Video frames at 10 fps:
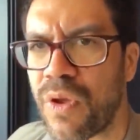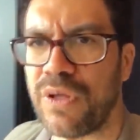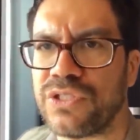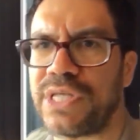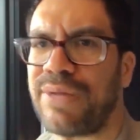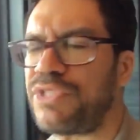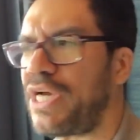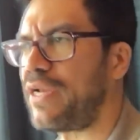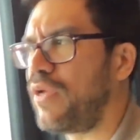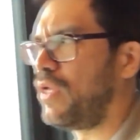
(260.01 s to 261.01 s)
on
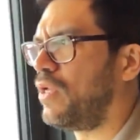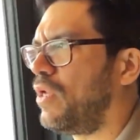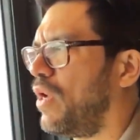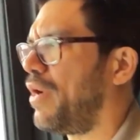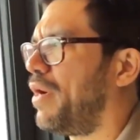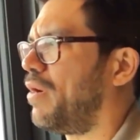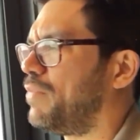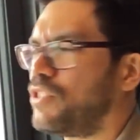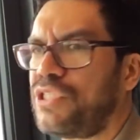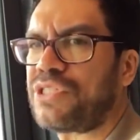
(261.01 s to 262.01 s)
Snapchat.
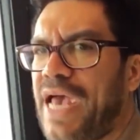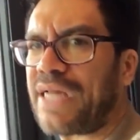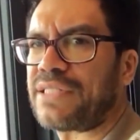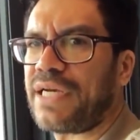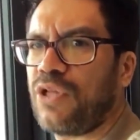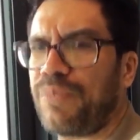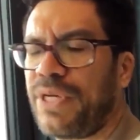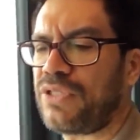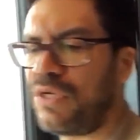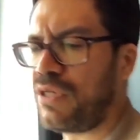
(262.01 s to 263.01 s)
It's just at Tai
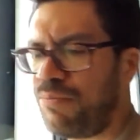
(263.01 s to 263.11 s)
Lopez.